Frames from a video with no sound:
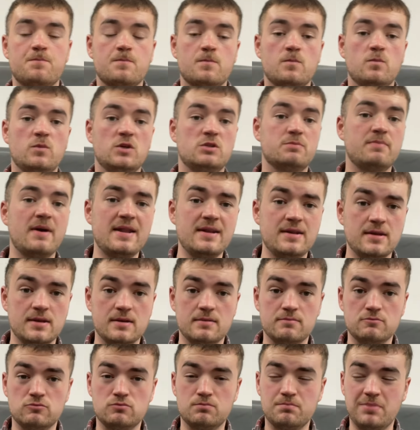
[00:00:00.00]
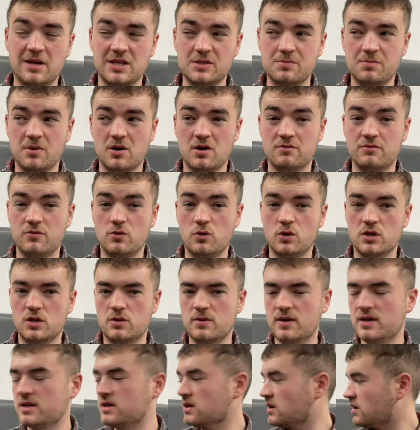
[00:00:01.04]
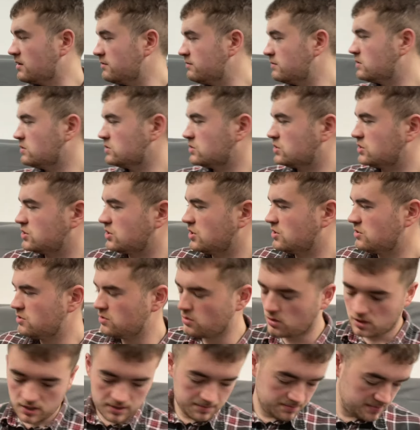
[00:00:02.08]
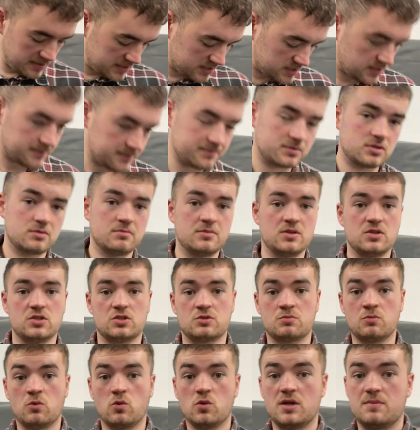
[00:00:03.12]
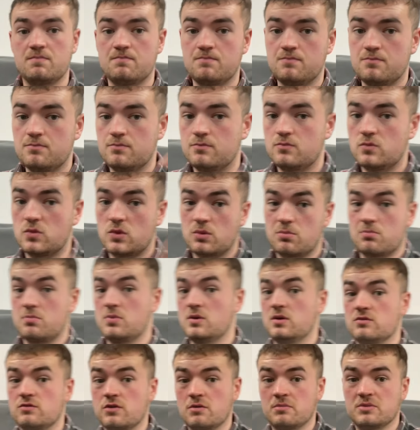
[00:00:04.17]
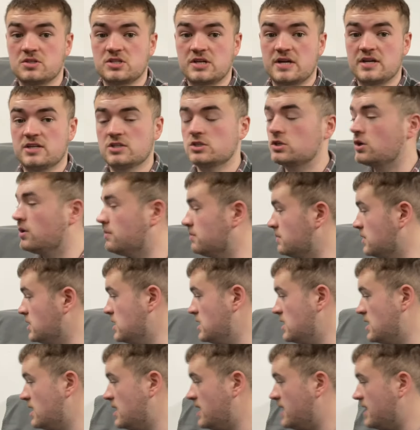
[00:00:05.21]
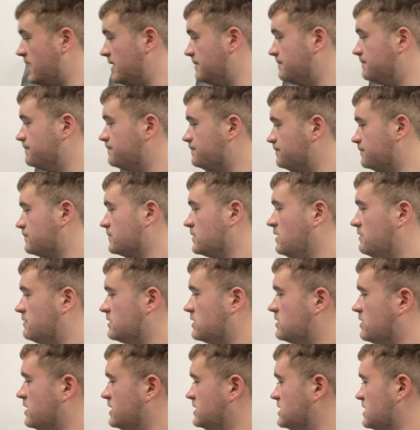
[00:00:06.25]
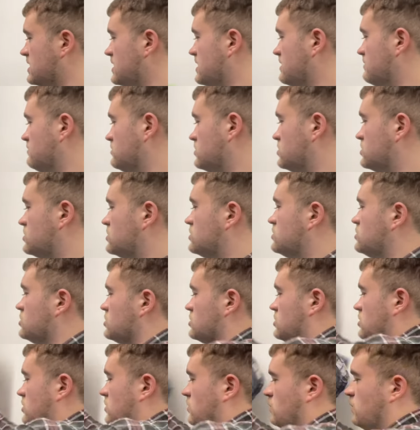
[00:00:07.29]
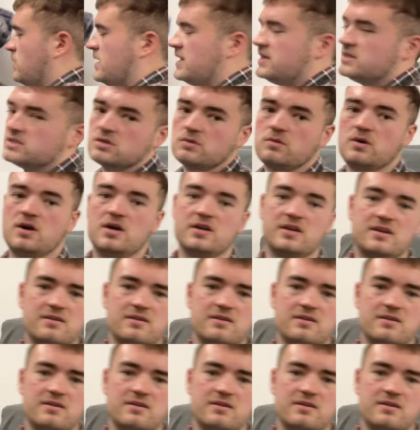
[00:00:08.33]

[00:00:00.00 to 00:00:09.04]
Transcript: We spent best part of £40. I forgot to show you, I picked up something this morning, but from a charity shop. Nothing crazy, it was just on the way into work.